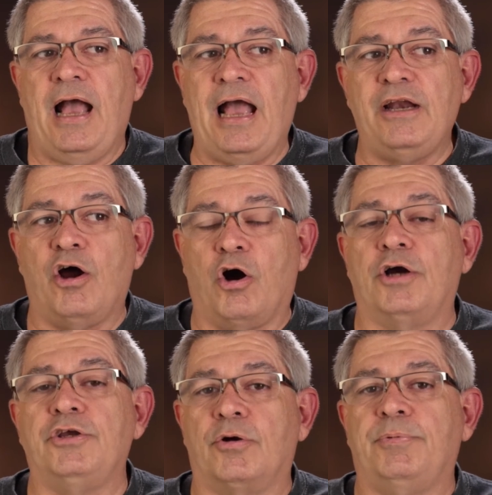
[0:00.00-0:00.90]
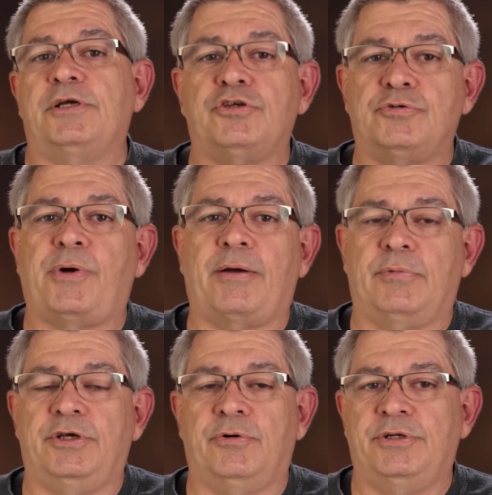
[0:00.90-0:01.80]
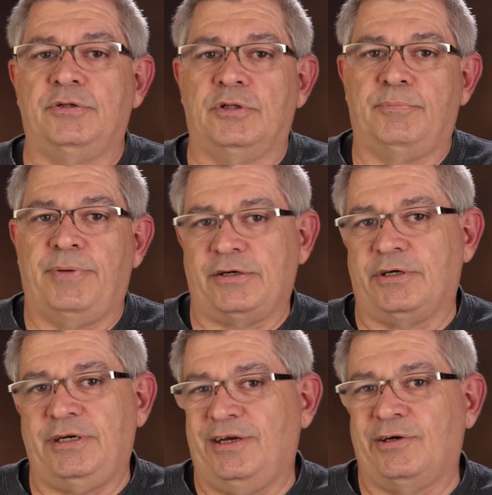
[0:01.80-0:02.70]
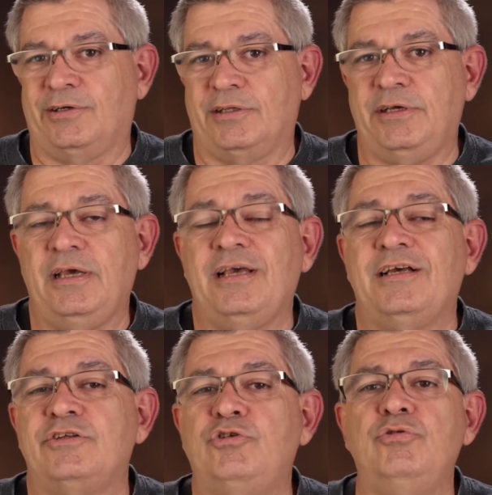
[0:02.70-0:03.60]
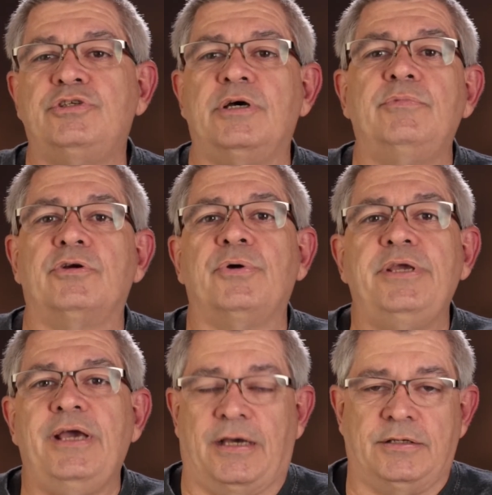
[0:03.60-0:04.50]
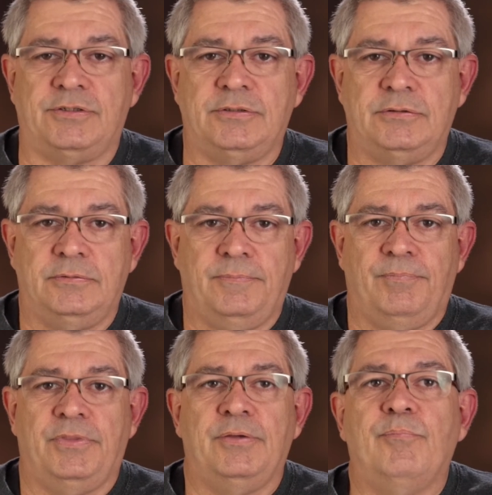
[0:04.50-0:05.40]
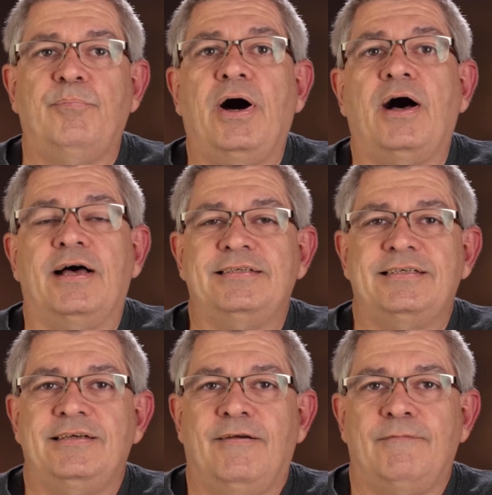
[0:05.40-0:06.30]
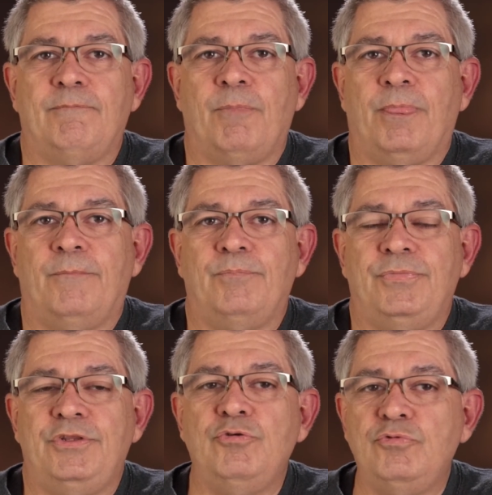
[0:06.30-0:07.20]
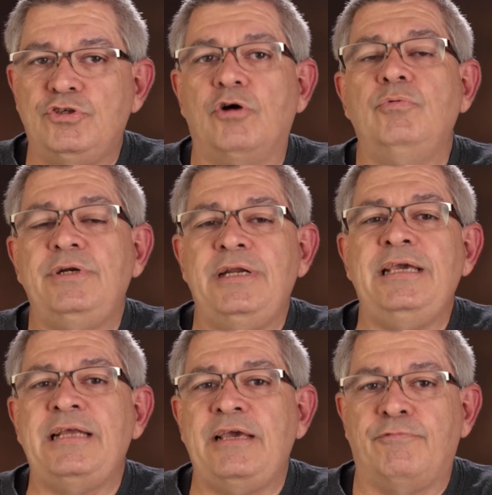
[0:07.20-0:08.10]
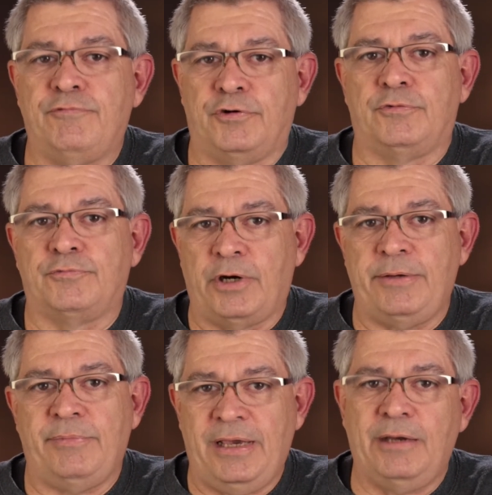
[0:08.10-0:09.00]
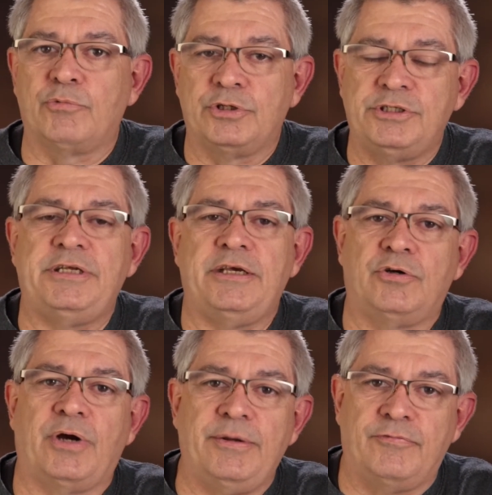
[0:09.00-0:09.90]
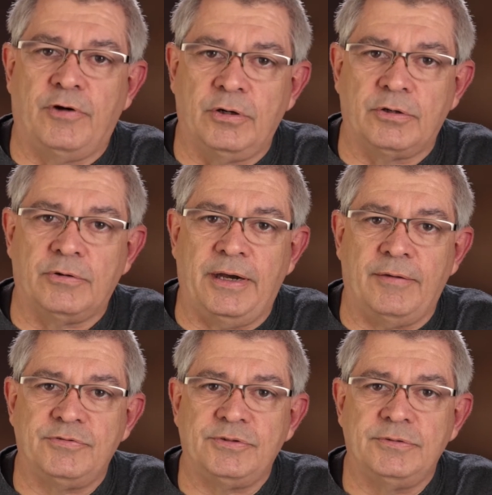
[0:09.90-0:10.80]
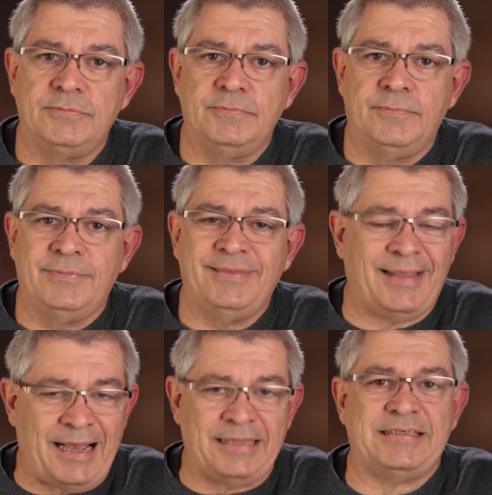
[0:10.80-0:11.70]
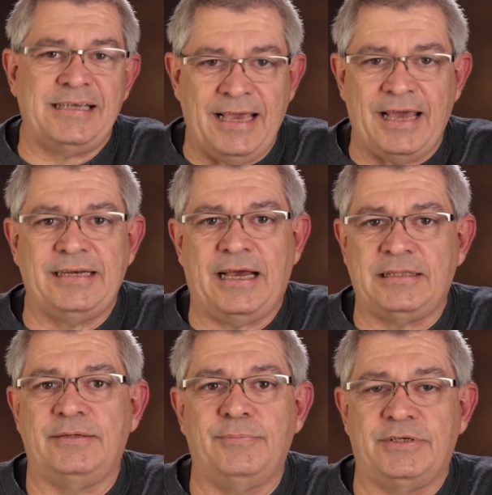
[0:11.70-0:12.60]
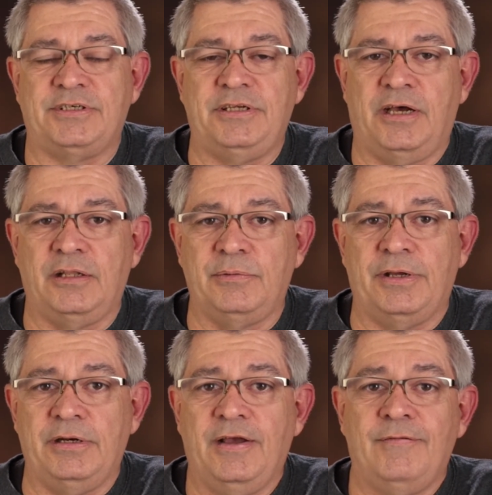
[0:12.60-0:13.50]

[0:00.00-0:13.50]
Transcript: And are your pictures probably going to look better inherently? To some degree, yes. But you don't need a full frame camera to take great photographs. That's, again, not the missing element.